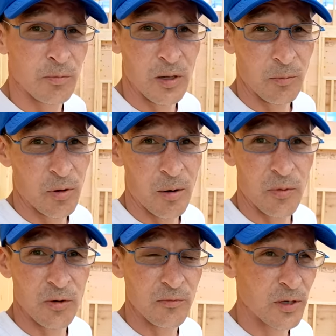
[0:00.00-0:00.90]
pop
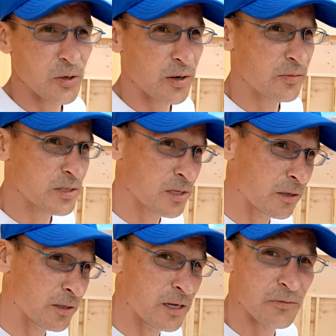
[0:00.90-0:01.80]
out a video every
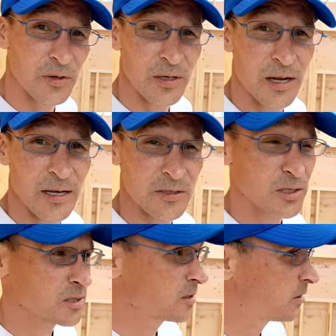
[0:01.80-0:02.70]
single day for you guys.
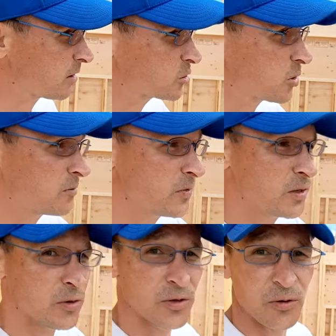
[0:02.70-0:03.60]
Just a little short
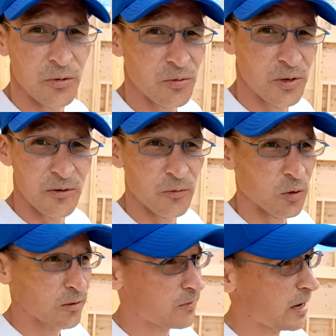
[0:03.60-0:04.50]
video, you know, 3,
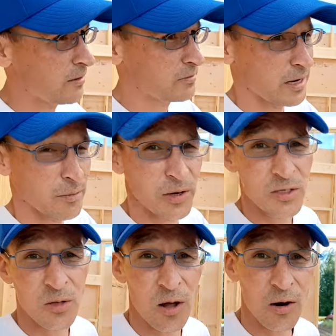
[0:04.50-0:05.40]
4, 5, 10
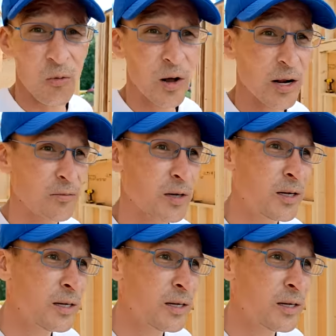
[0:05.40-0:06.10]
minutes long, whatever.